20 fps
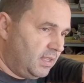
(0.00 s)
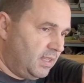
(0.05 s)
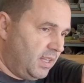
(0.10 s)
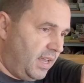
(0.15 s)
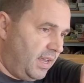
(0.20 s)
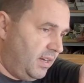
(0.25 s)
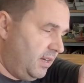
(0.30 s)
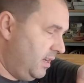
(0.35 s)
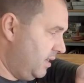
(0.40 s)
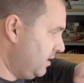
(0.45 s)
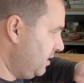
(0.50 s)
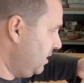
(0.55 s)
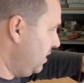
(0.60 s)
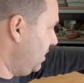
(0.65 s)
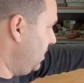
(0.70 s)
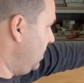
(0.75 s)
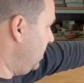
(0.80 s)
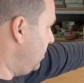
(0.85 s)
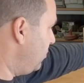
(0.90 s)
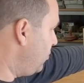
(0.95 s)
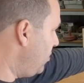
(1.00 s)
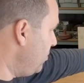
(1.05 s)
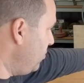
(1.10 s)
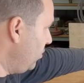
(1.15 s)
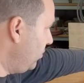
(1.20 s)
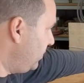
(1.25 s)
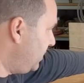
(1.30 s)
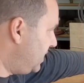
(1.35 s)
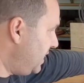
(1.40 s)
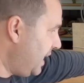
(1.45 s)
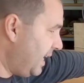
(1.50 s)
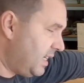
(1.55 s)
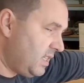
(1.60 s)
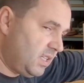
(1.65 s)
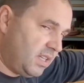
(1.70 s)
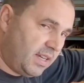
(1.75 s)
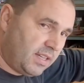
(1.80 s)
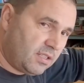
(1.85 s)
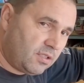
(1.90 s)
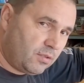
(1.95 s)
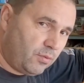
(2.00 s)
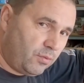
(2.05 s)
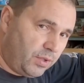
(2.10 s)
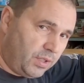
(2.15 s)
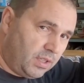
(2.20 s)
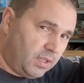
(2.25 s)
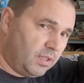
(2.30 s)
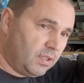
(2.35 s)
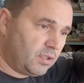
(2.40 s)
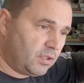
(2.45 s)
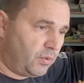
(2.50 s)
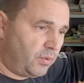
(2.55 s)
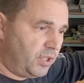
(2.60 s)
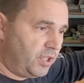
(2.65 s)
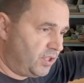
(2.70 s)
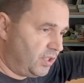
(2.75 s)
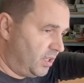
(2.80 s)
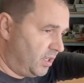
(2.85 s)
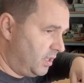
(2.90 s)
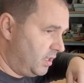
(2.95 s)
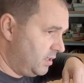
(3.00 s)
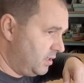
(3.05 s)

and then removed the excess with the squeegee.